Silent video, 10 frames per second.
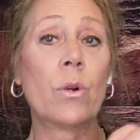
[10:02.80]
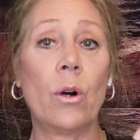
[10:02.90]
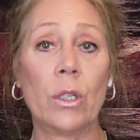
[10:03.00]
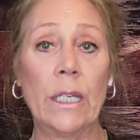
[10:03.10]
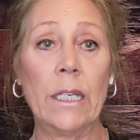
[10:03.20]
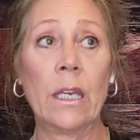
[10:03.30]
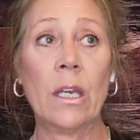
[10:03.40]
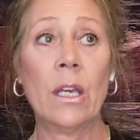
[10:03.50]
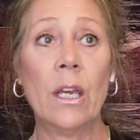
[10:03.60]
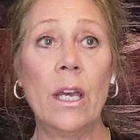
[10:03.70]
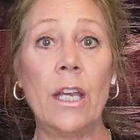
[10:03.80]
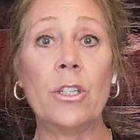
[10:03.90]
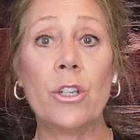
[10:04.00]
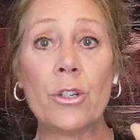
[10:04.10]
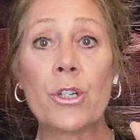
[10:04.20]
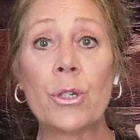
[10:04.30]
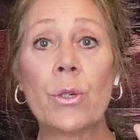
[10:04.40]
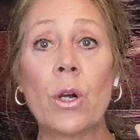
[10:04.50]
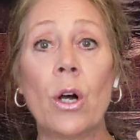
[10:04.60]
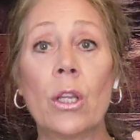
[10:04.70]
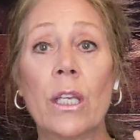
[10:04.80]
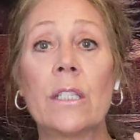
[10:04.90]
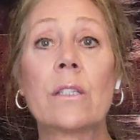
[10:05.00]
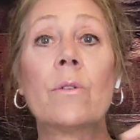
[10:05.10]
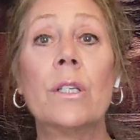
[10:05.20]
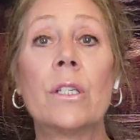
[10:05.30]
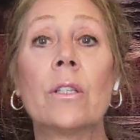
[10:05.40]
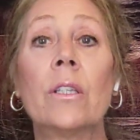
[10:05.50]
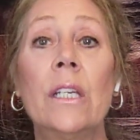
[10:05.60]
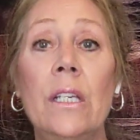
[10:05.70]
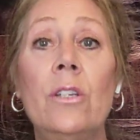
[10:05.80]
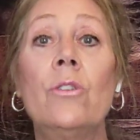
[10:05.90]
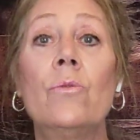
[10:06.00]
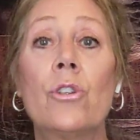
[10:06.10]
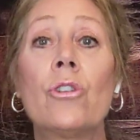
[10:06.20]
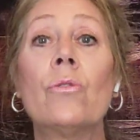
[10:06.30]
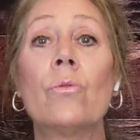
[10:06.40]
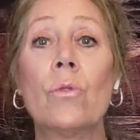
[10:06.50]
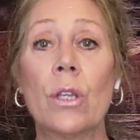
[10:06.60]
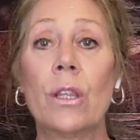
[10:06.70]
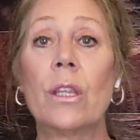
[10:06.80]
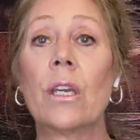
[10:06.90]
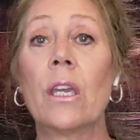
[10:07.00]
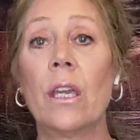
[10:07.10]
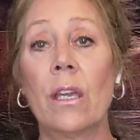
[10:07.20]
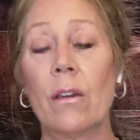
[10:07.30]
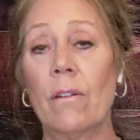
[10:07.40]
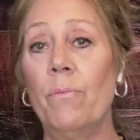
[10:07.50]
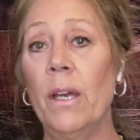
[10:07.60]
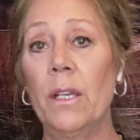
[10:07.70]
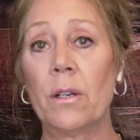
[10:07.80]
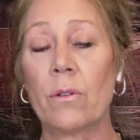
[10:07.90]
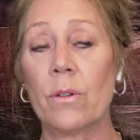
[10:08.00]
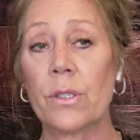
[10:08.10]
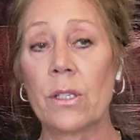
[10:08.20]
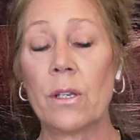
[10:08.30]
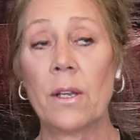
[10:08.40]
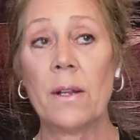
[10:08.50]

calling, and your true calling is going to lead you to the King of Pentacles.